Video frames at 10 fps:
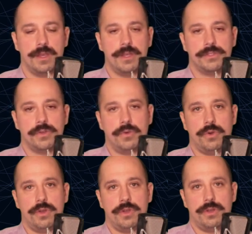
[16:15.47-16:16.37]
So
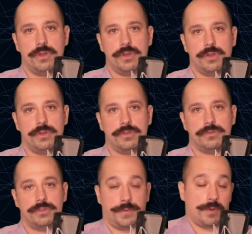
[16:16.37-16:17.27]

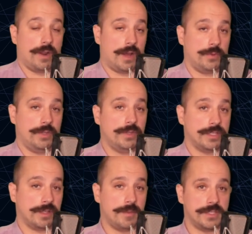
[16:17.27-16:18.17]
to figure out how we do this,
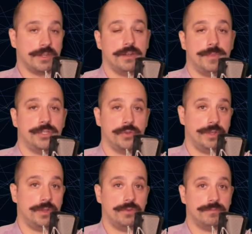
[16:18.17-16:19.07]
let me start by
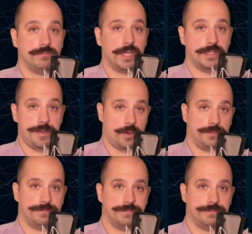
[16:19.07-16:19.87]
showing you a demo.